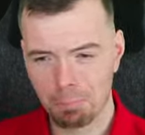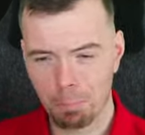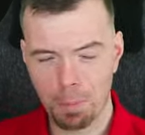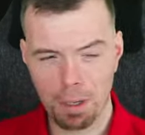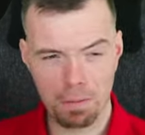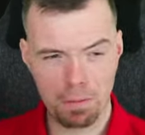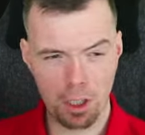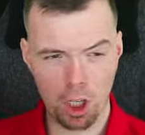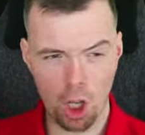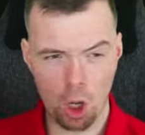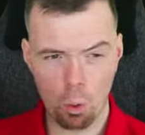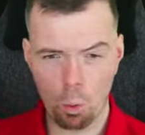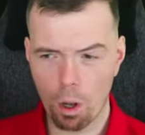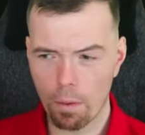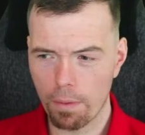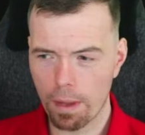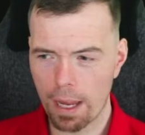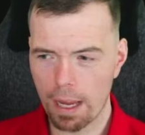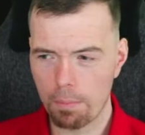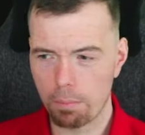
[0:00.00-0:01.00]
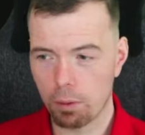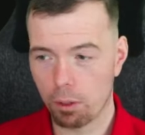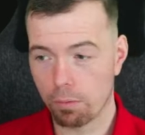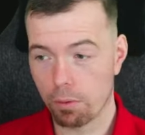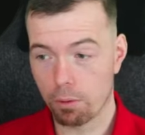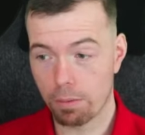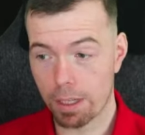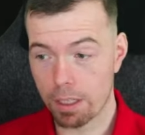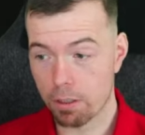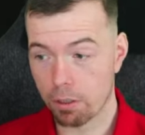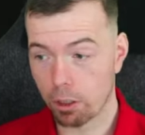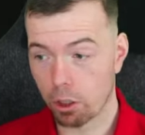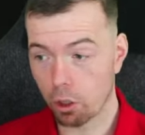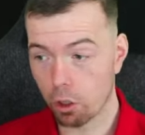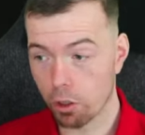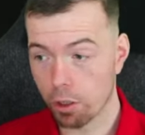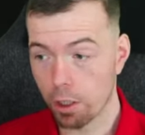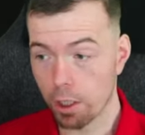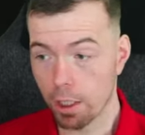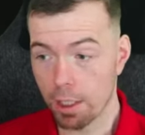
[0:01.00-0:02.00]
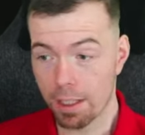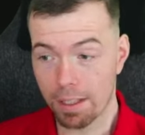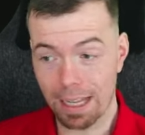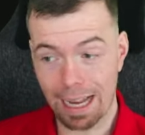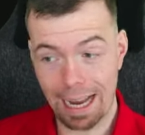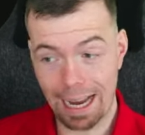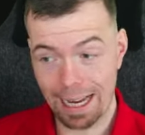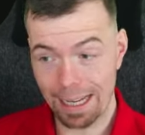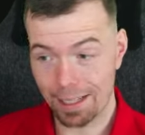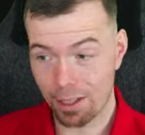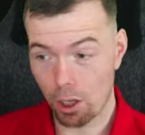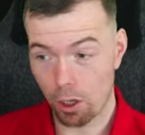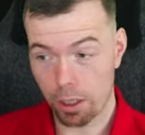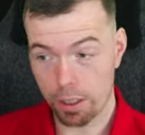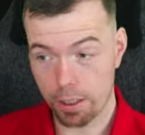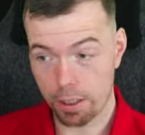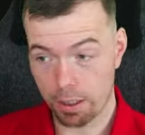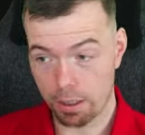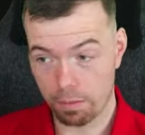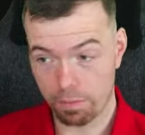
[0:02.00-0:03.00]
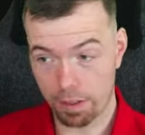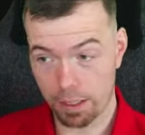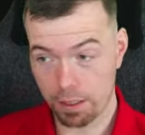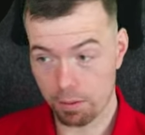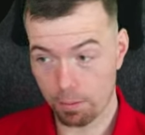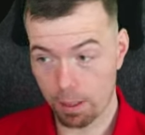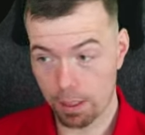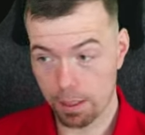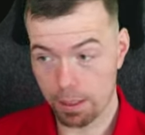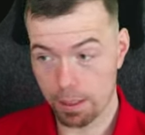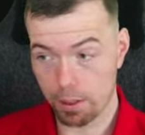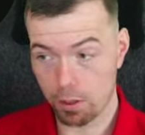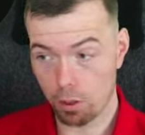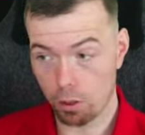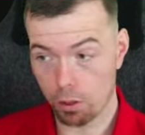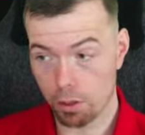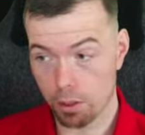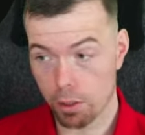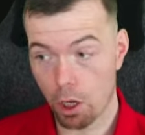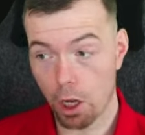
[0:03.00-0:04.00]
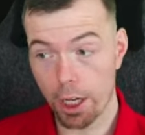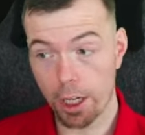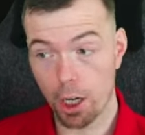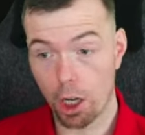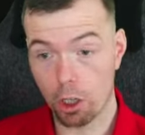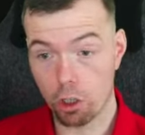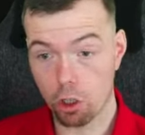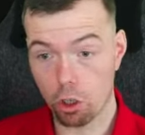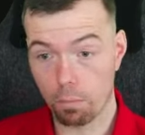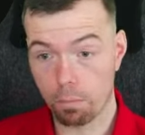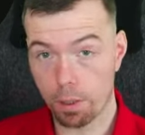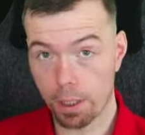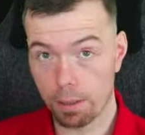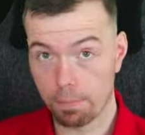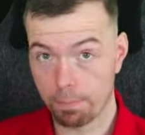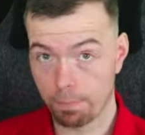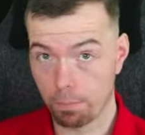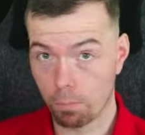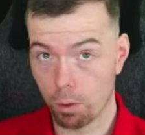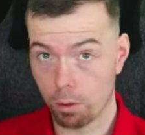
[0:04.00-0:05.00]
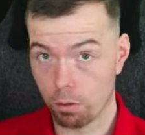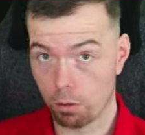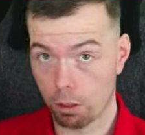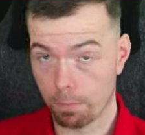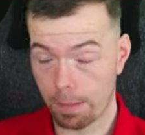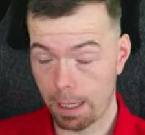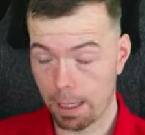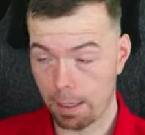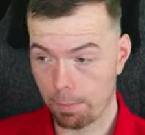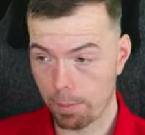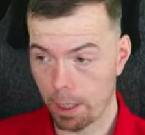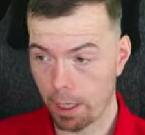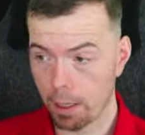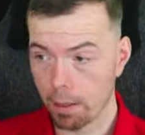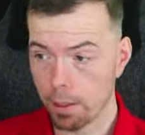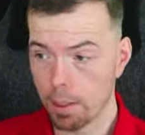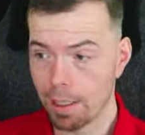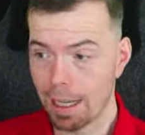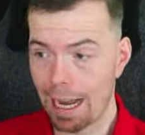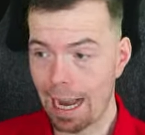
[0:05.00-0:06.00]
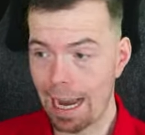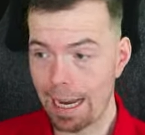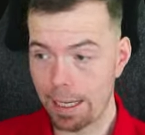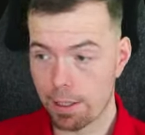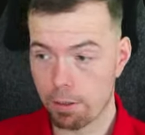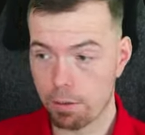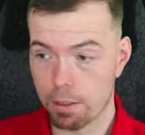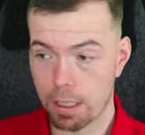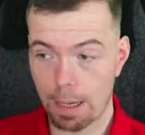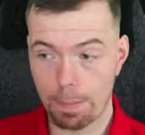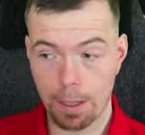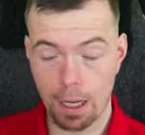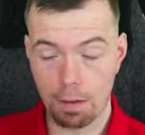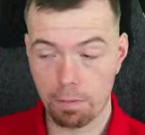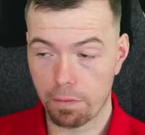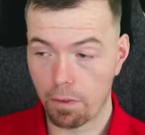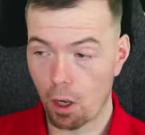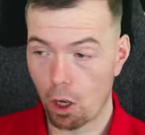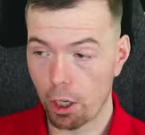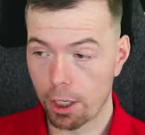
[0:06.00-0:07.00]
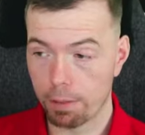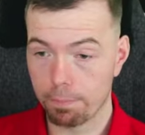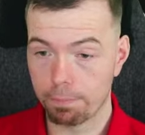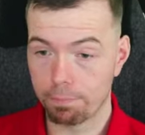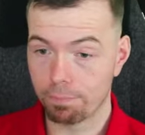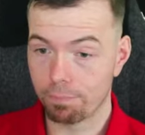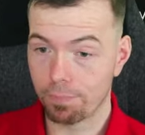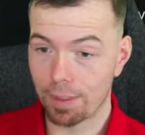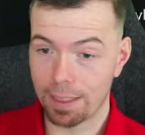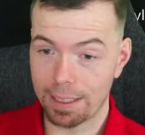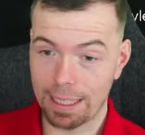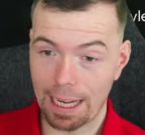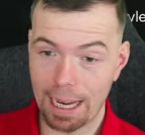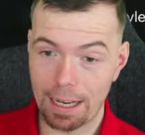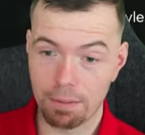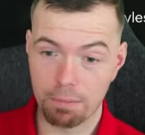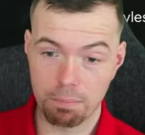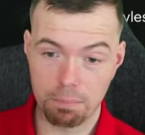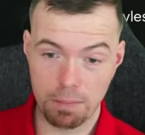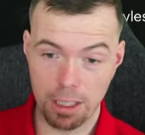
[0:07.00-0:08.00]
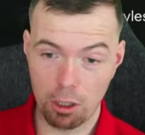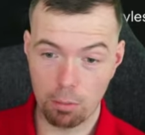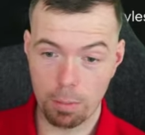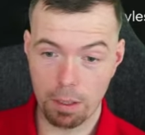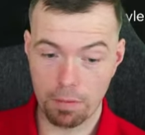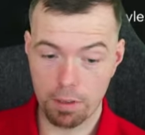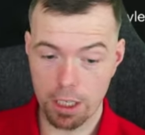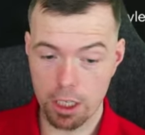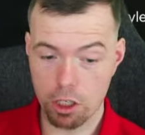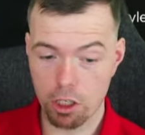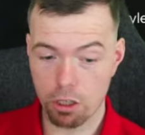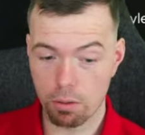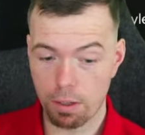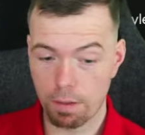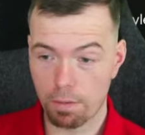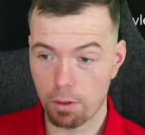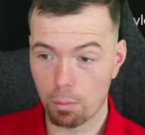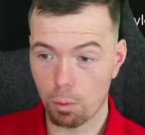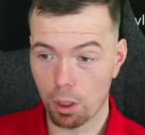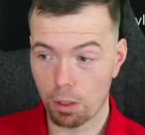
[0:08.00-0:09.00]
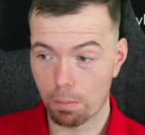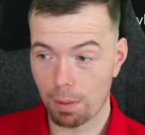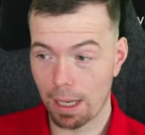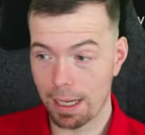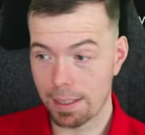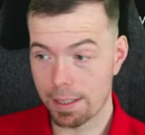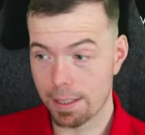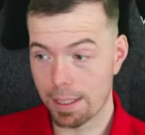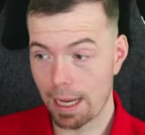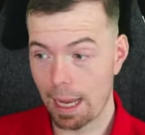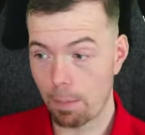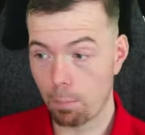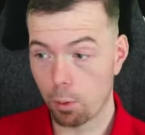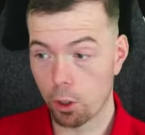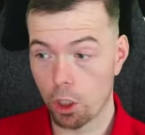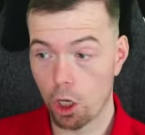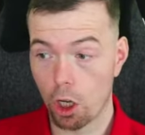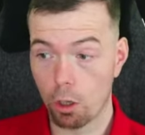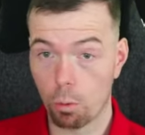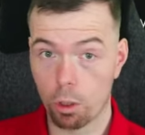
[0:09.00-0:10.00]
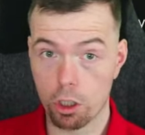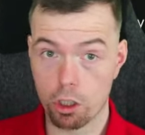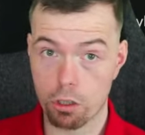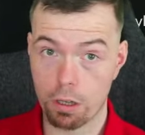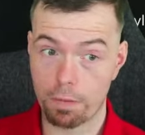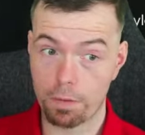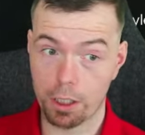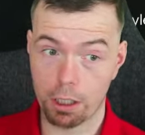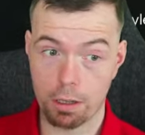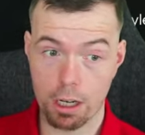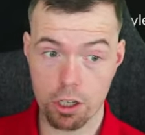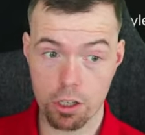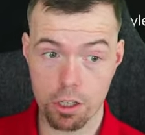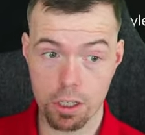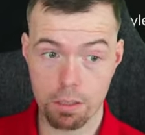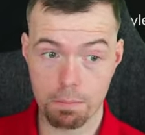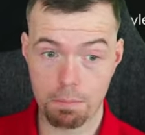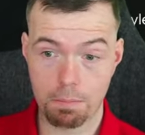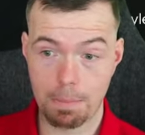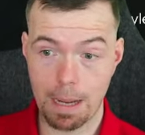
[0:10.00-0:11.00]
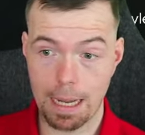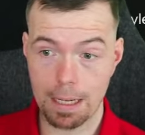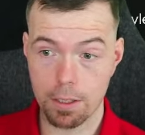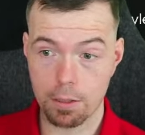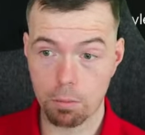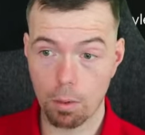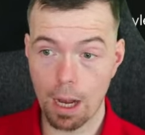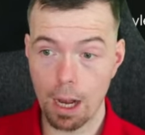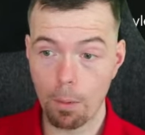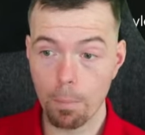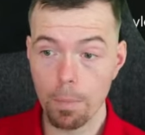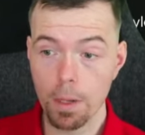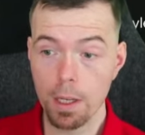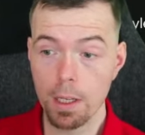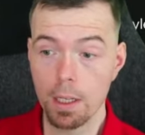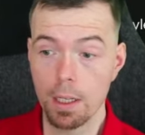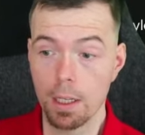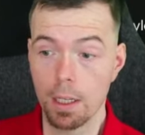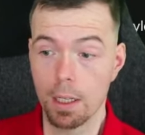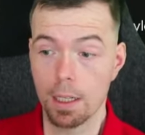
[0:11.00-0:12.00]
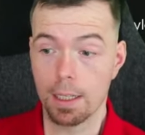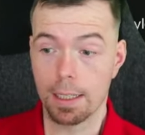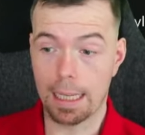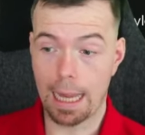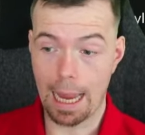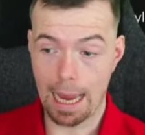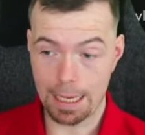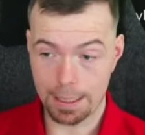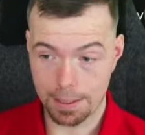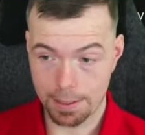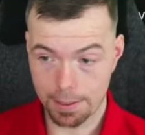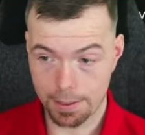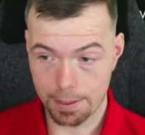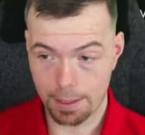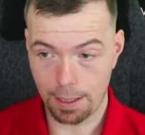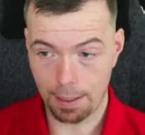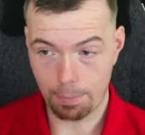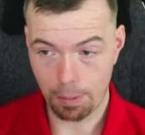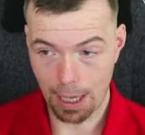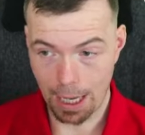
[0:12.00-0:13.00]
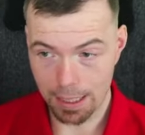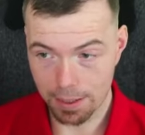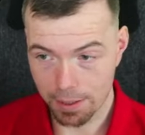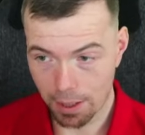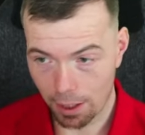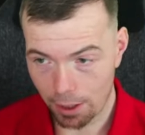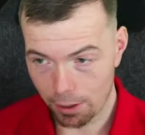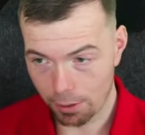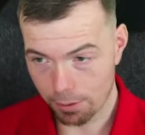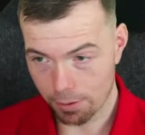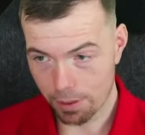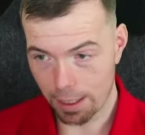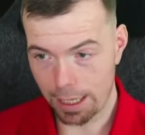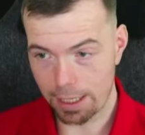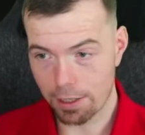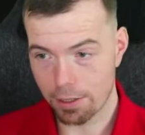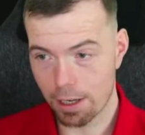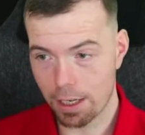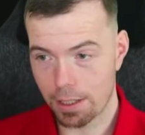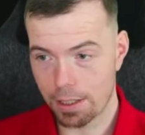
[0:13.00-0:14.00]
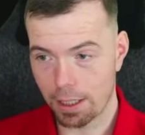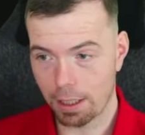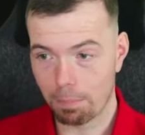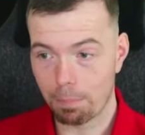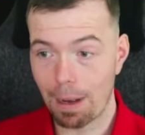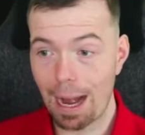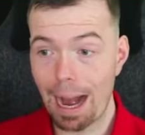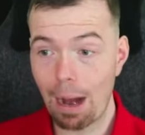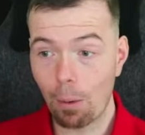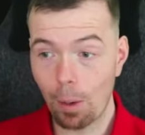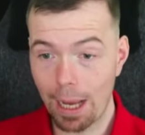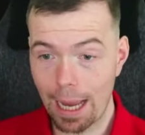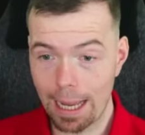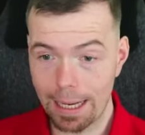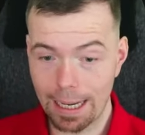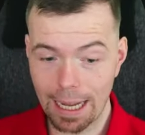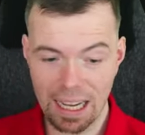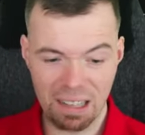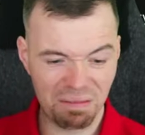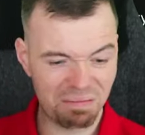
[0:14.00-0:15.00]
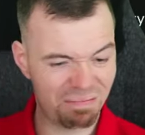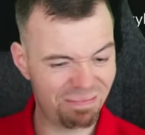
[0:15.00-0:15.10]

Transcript: Bit of a low one there, but the rest are good. That 96 defence awareness is nuts. 99 jumping, we'll talk about that in a minute. 82 stamina, fine. Again, a little bit of an issue if you want to play as a DM, but 91 strength and aggression is mad as well. Yes, play styles, interesting. Power header,